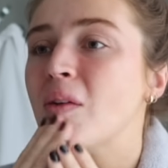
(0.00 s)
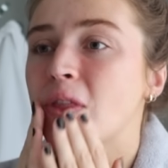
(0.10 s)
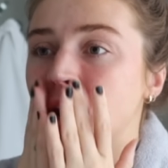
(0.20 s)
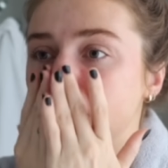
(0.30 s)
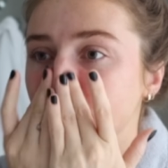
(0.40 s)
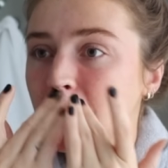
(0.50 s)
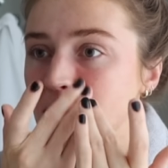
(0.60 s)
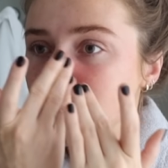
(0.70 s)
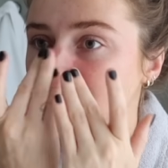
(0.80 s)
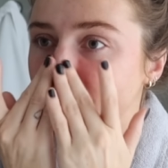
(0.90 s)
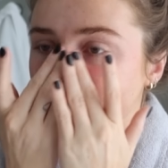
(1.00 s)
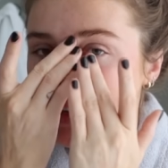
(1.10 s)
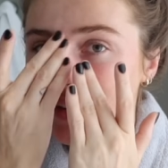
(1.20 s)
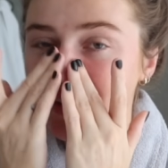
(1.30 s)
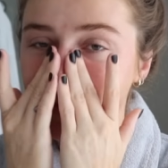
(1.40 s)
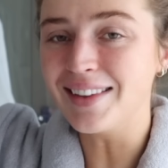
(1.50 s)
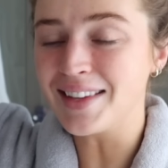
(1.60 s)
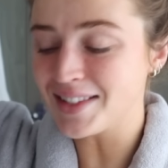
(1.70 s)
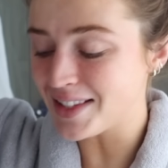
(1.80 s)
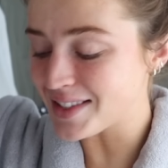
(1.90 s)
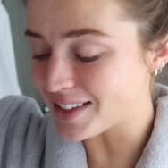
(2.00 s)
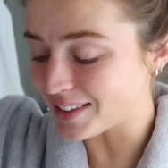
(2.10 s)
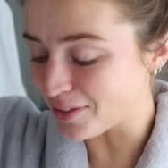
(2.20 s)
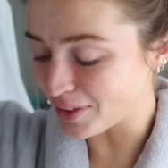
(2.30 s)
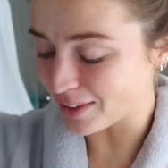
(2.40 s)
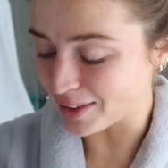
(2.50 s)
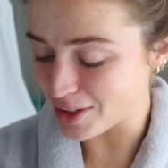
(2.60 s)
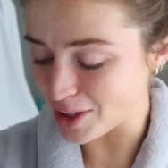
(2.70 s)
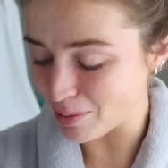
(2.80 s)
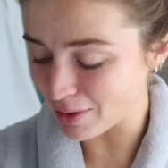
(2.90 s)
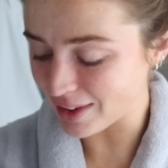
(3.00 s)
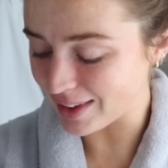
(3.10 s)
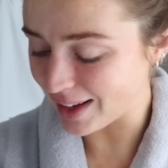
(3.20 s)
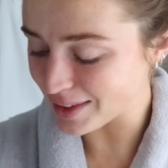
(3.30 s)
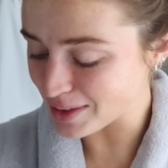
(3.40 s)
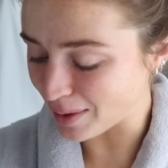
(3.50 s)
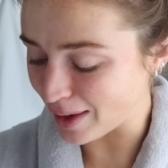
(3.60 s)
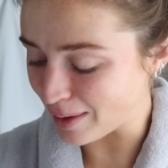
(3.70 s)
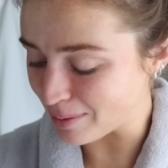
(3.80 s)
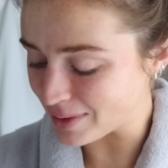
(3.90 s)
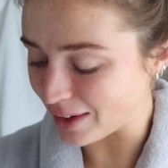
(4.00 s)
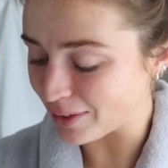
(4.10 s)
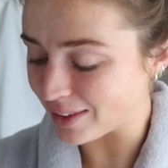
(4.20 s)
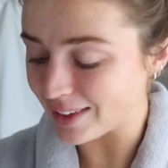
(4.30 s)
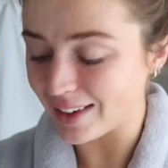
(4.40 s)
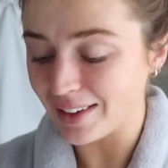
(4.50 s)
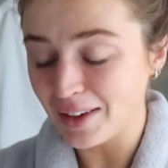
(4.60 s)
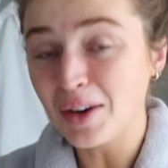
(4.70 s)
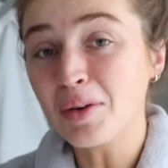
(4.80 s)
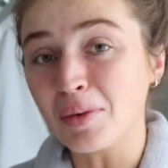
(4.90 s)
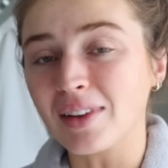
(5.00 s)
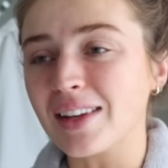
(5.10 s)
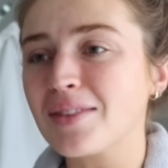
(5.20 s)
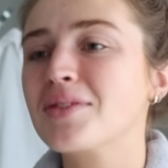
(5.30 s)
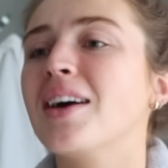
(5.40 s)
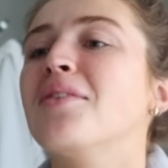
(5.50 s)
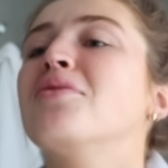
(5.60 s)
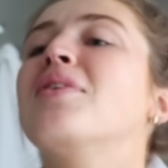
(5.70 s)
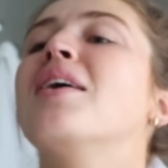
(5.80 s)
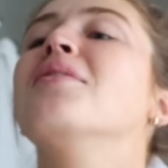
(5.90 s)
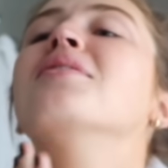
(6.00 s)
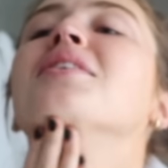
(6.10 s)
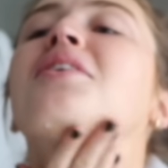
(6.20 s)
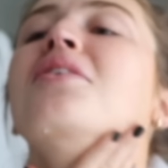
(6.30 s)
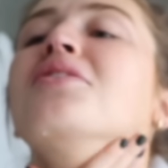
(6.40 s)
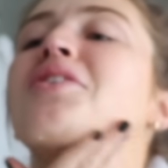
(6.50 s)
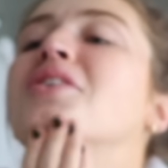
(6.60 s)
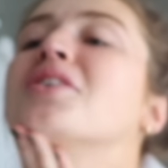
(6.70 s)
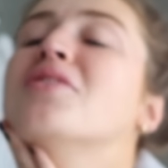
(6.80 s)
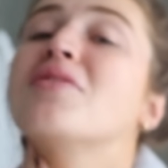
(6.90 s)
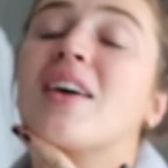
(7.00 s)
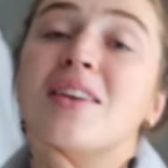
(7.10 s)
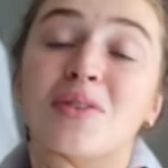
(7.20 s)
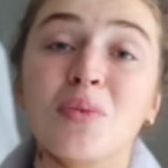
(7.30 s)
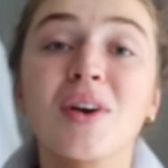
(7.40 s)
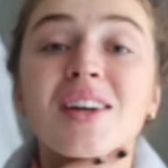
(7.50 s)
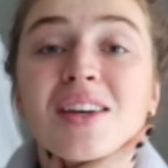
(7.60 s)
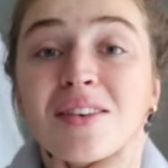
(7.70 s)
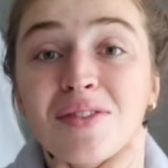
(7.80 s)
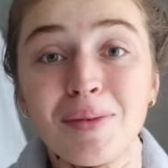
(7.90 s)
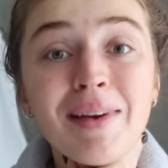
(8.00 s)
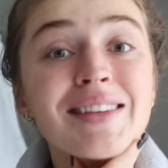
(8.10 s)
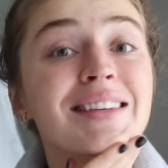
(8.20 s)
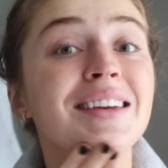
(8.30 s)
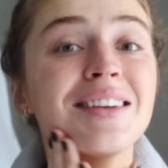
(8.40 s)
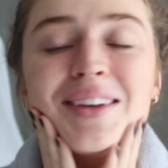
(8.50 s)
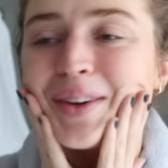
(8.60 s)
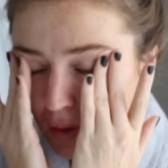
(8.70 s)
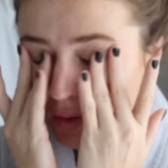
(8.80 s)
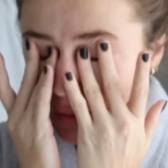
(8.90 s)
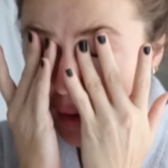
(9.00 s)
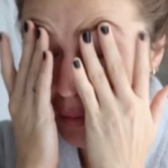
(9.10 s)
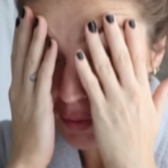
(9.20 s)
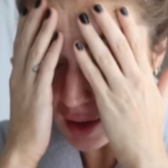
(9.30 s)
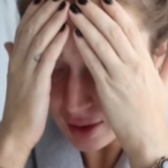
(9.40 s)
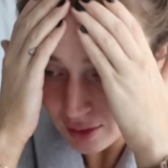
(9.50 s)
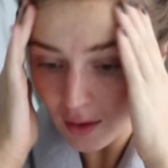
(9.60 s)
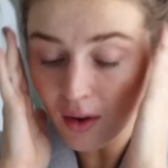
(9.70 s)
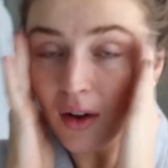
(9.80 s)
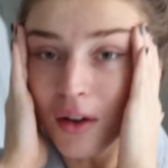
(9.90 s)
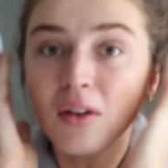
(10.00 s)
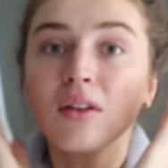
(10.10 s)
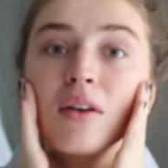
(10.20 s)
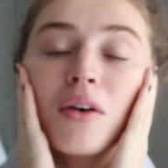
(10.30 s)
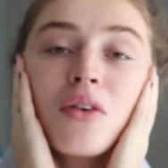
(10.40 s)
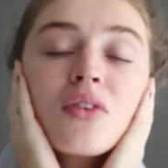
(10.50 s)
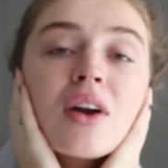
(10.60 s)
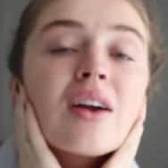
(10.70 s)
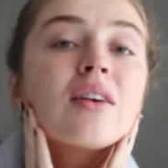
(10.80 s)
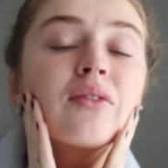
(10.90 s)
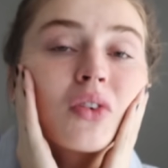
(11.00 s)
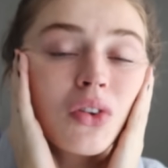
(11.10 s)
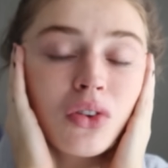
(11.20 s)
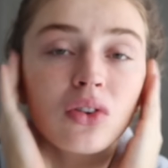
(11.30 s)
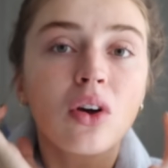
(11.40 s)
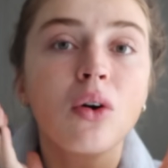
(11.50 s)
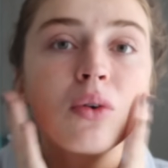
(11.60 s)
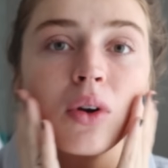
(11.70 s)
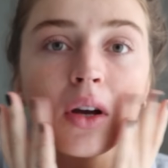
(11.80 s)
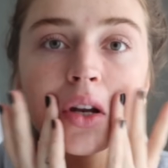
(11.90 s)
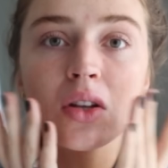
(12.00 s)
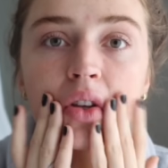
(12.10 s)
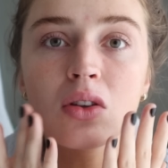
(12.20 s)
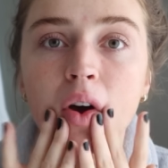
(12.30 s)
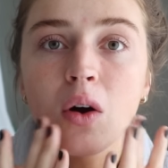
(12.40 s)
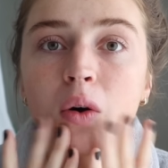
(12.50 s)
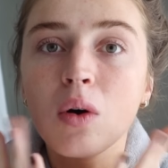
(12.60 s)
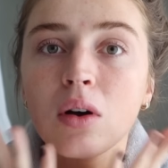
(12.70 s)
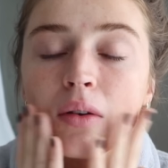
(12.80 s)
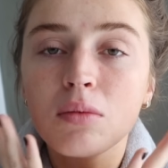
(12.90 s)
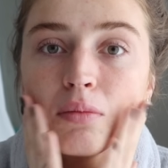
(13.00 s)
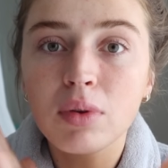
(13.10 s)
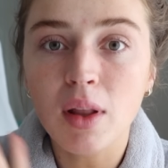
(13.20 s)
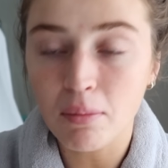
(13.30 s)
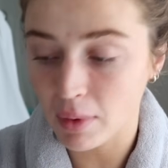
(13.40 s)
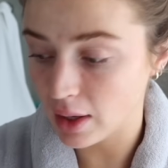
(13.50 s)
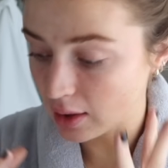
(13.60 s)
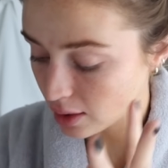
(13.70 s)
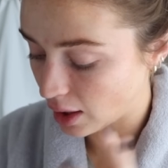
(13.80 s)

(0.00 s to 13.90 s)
that I've been using for years, this is significantly cheaper than that. So I am definitely relieved to have found an alternative that is working for my skin. I just rub that all over. It feels so good. It's so plumping and